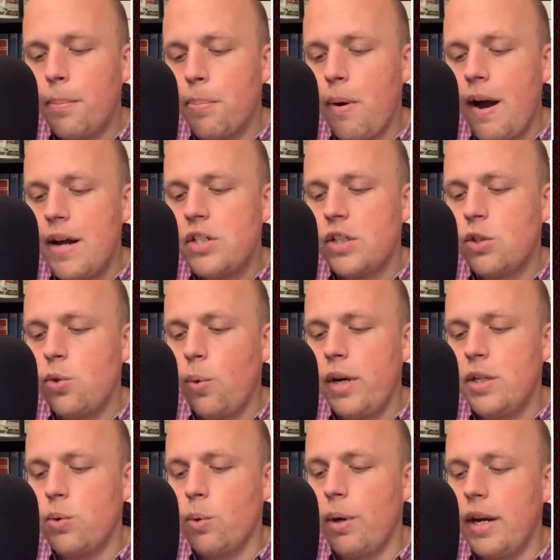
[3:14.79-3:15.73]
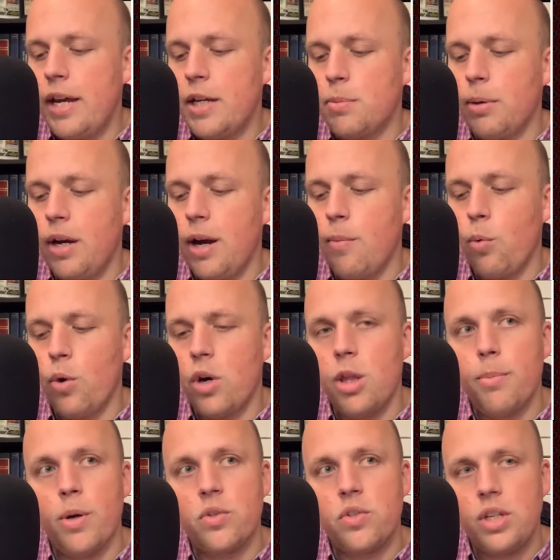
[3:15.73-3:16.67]
Project 2020 has become one of
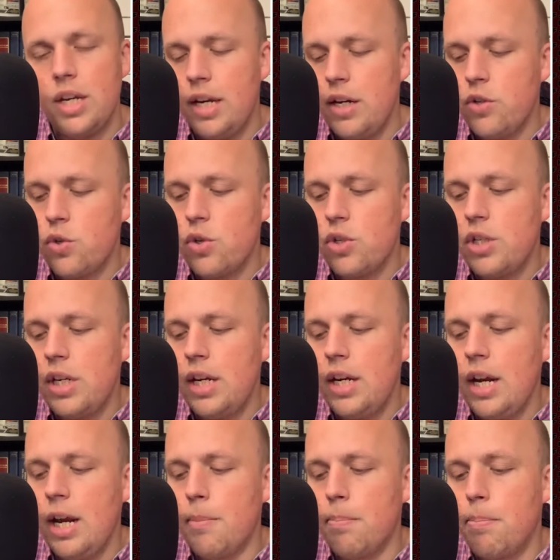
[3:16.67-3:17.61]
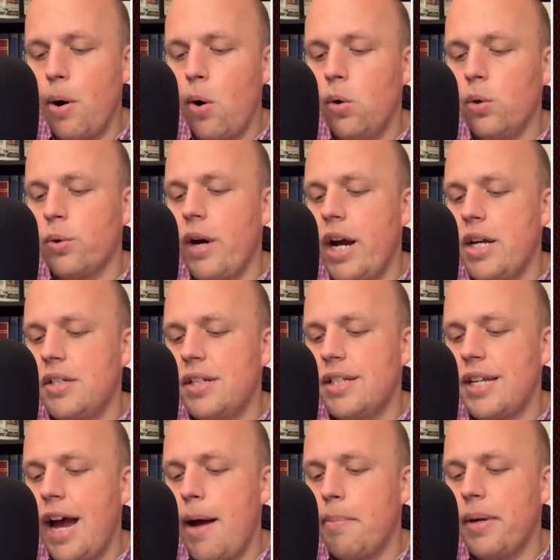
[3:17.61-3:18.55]
the most interesting and polarizing
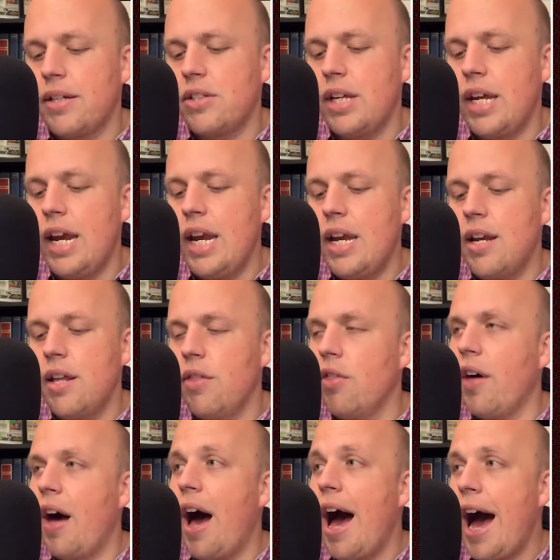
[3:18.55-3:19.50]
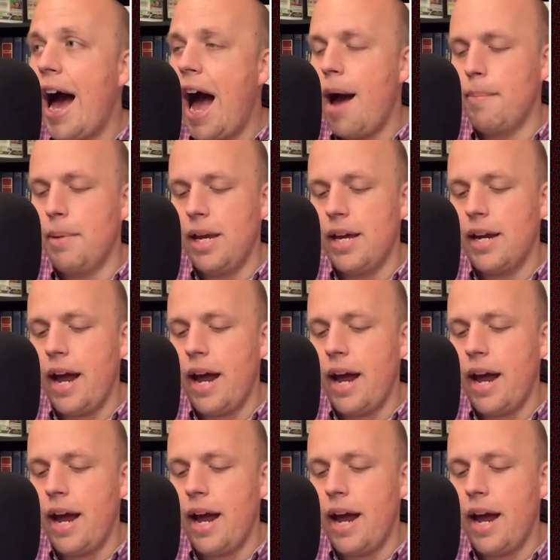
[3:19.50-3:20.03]
topics in the hobby,